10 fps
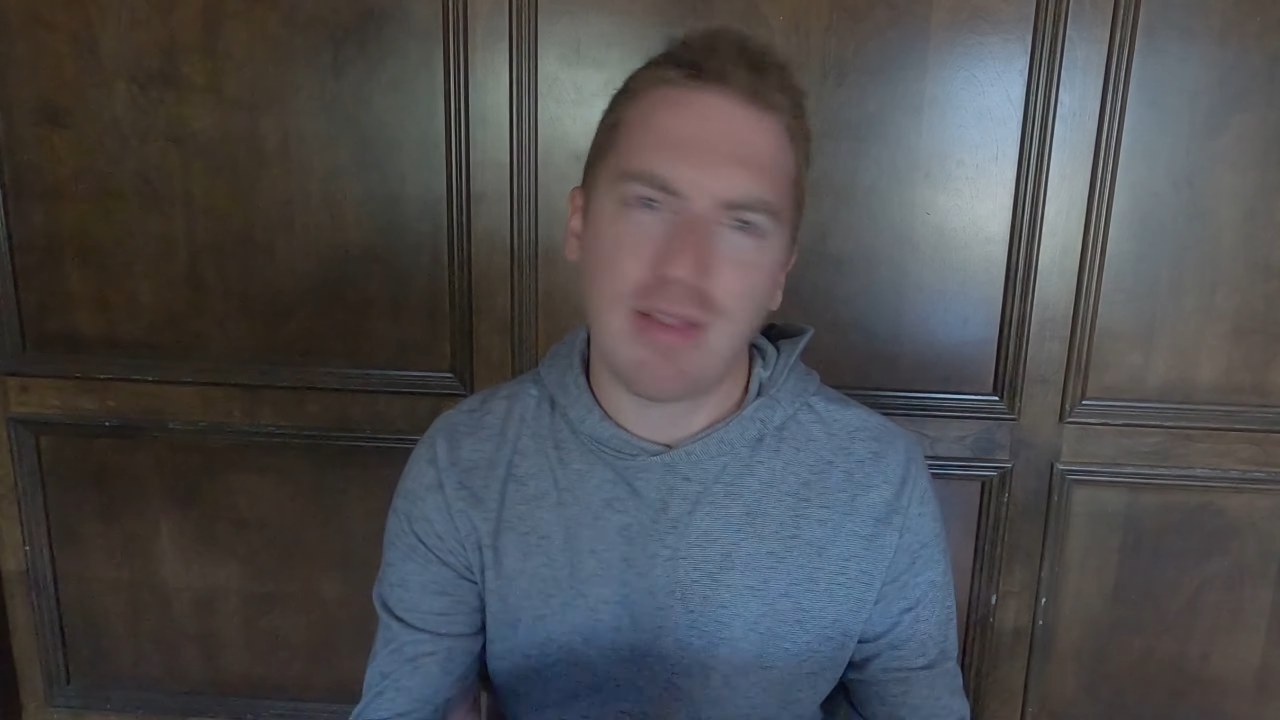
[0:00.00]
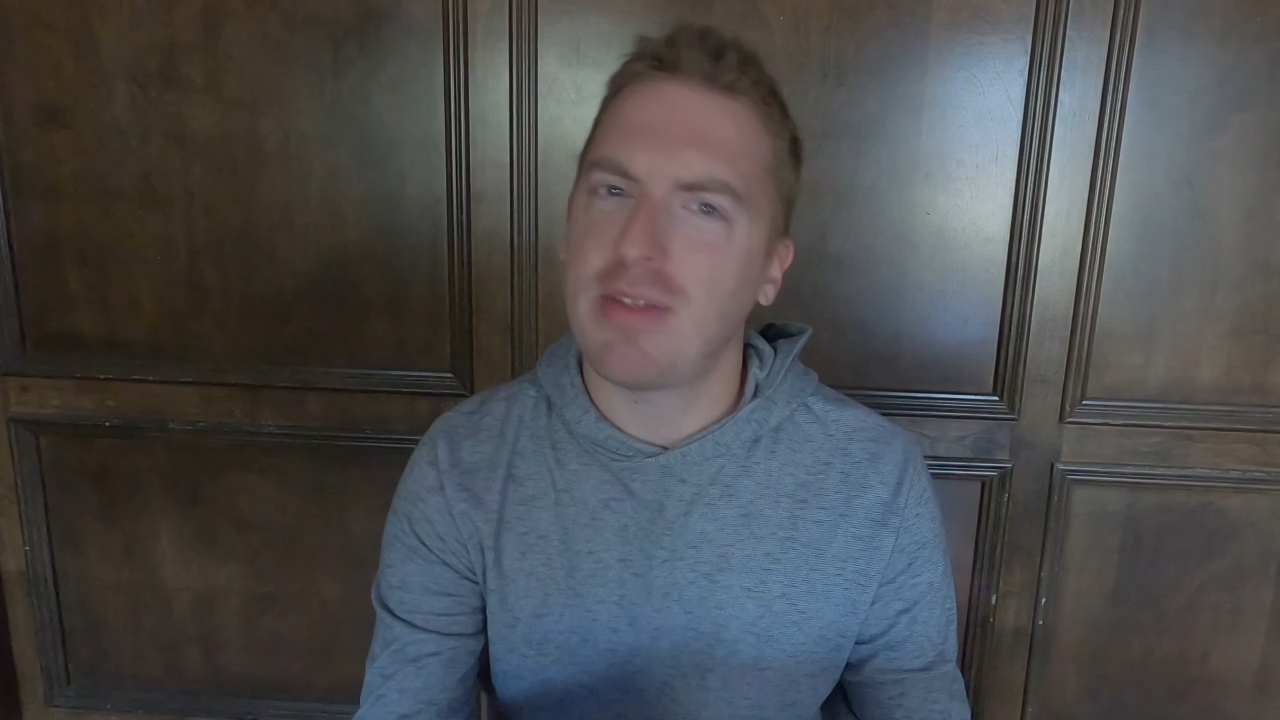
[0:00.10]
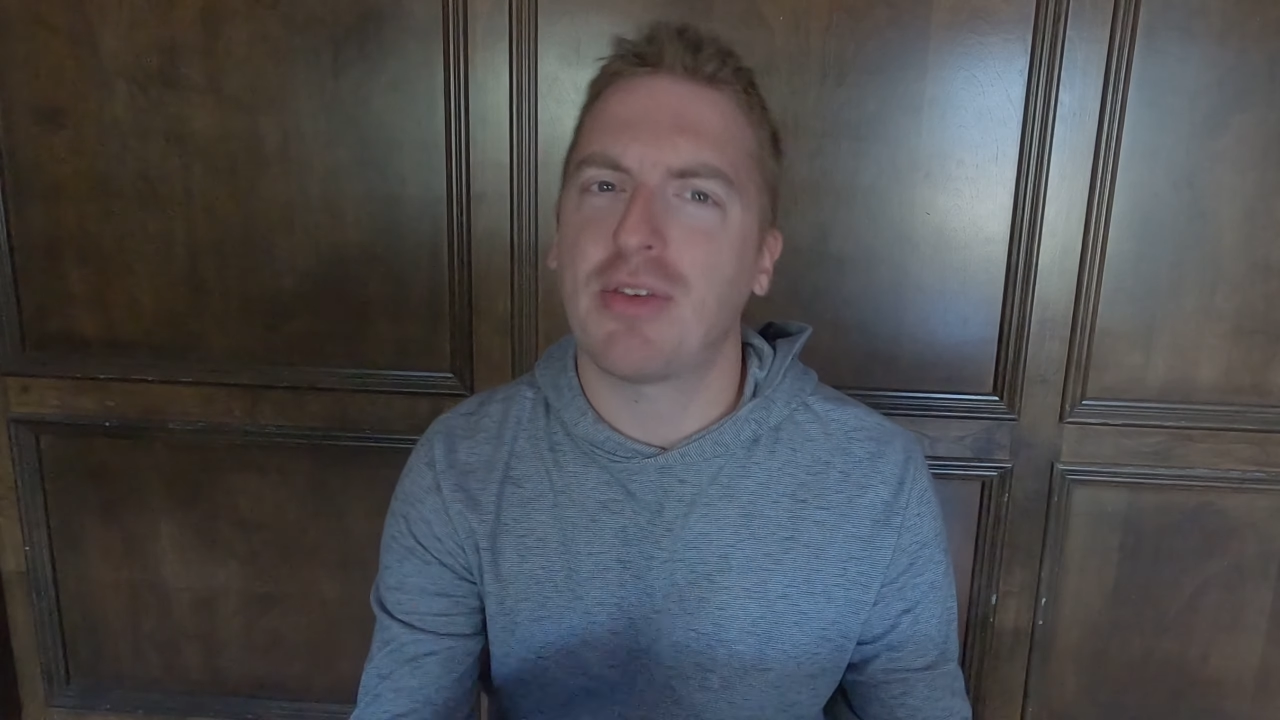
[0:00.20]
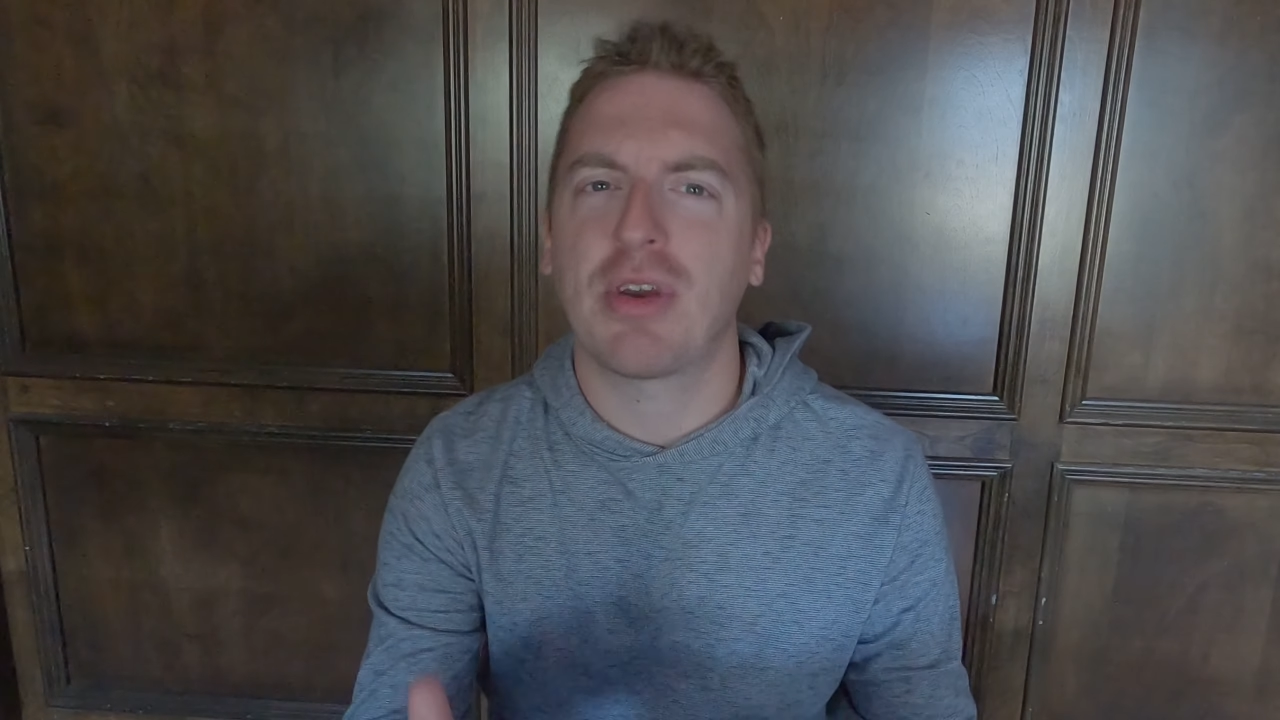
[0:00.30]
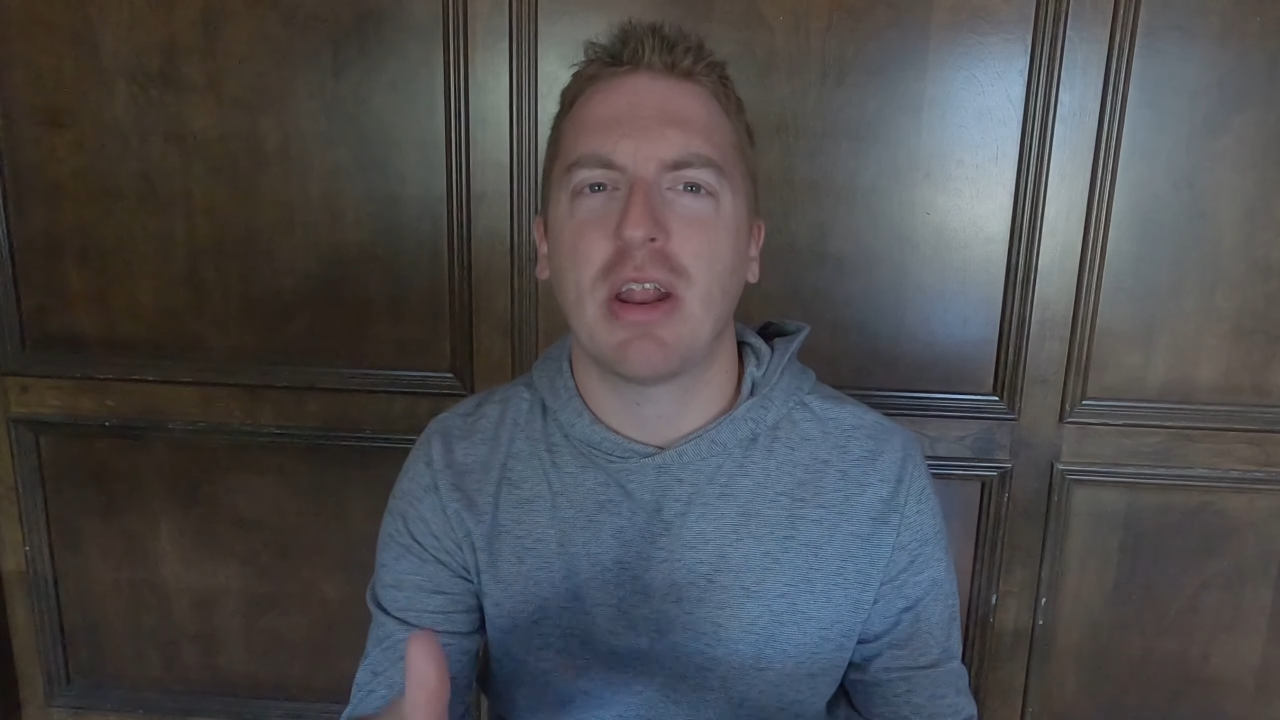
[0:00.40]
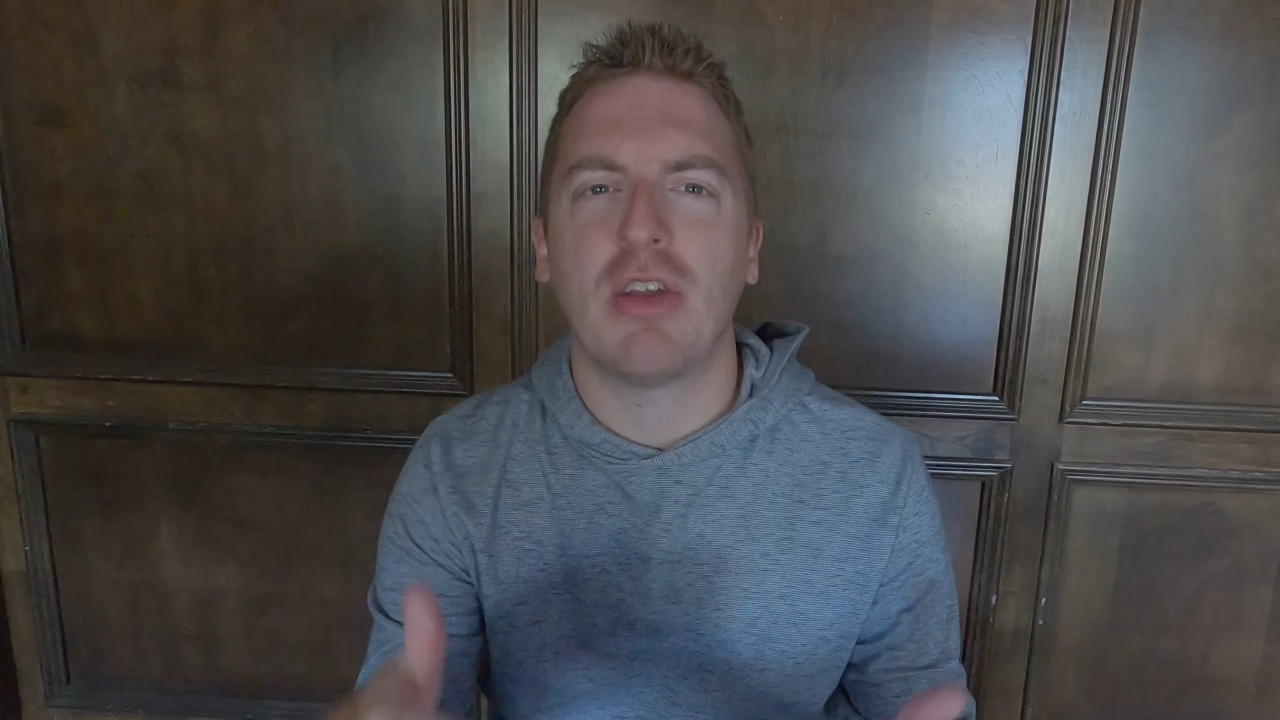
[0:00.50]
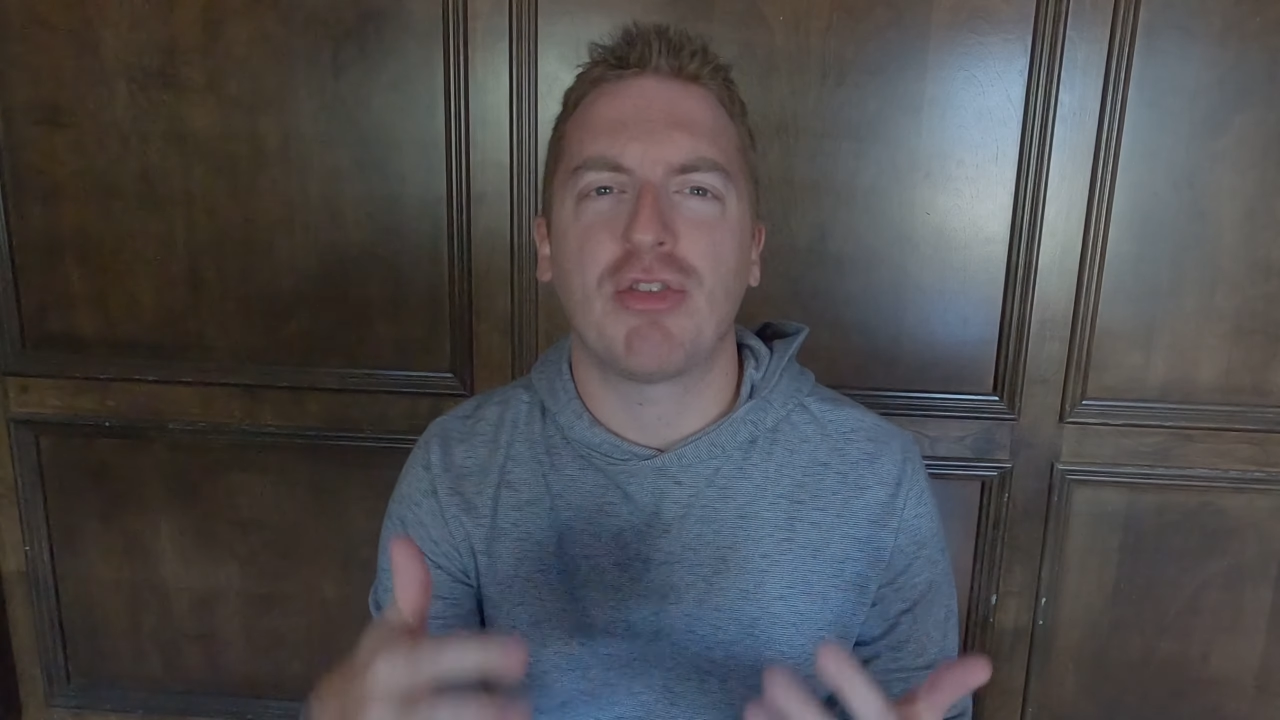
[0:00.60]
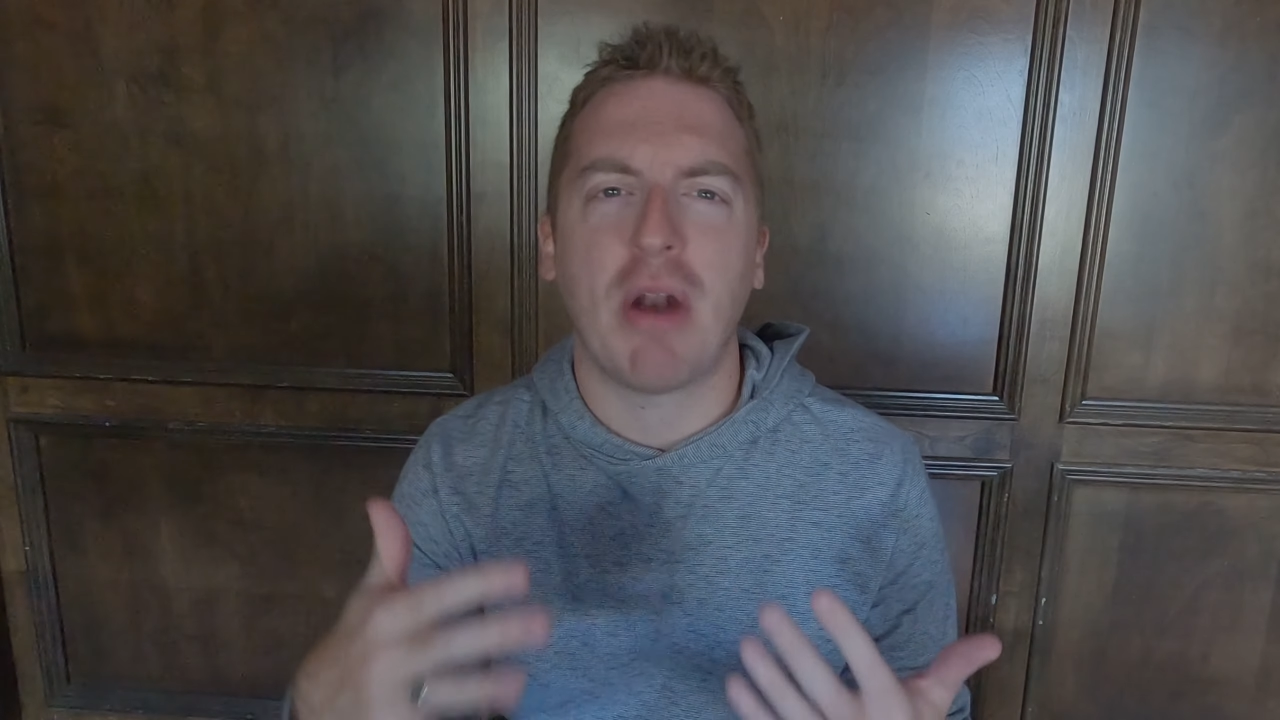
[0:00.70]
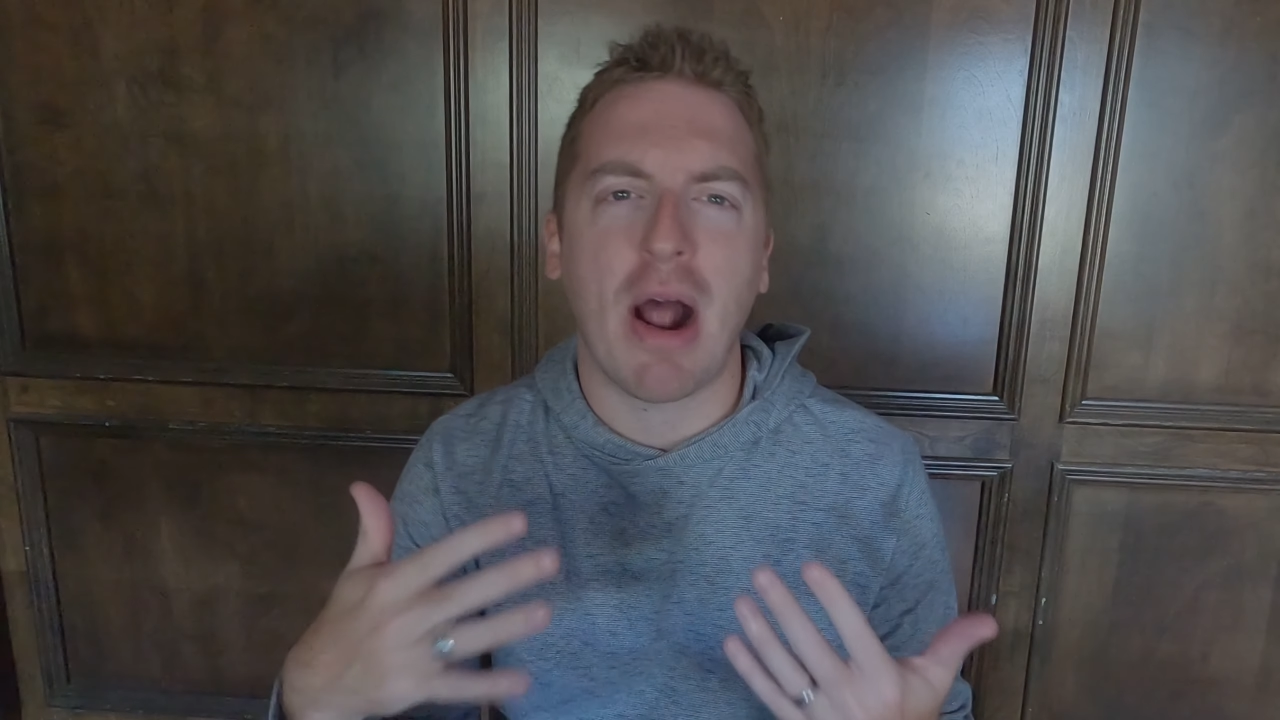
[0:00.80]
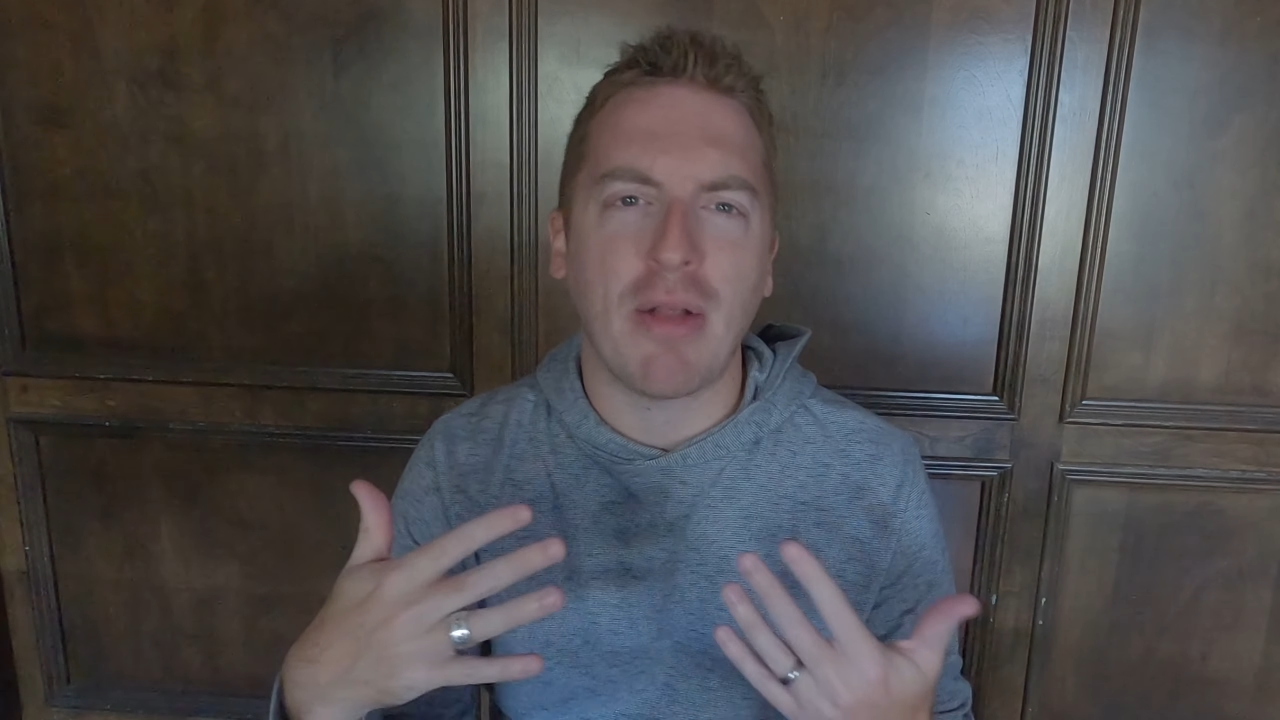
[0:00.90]
They think they're going to
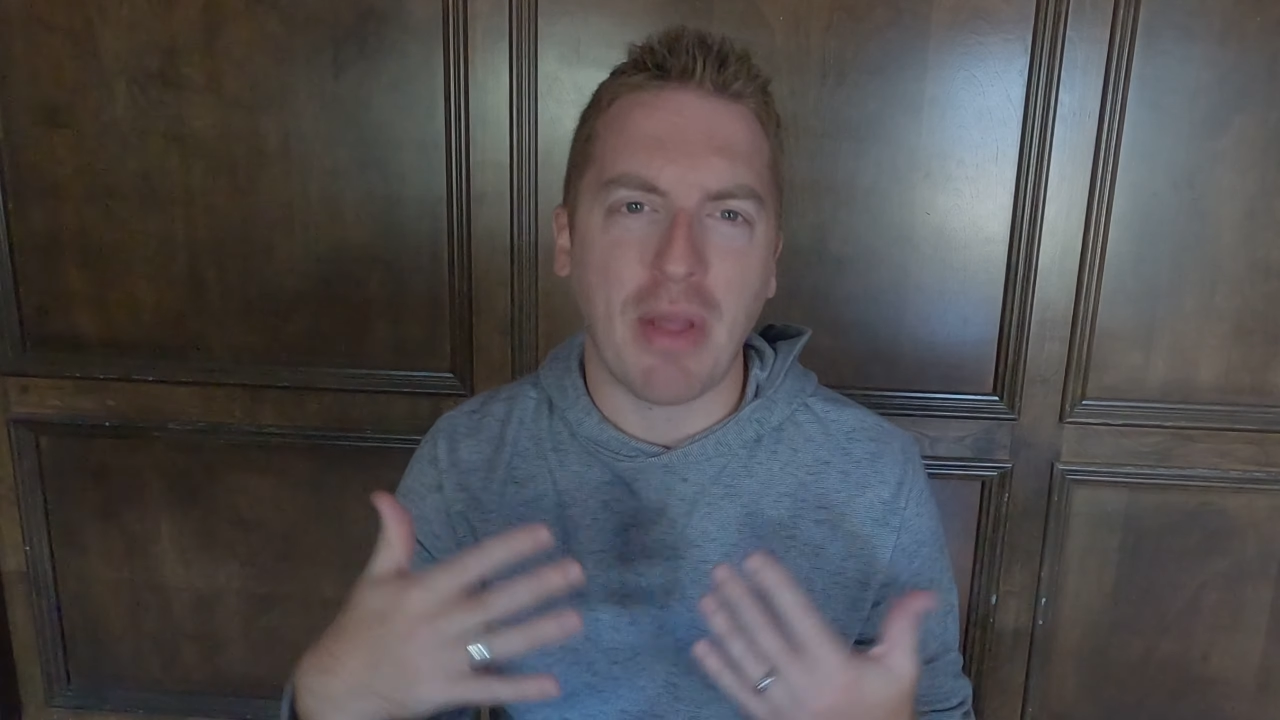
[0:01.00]
drown.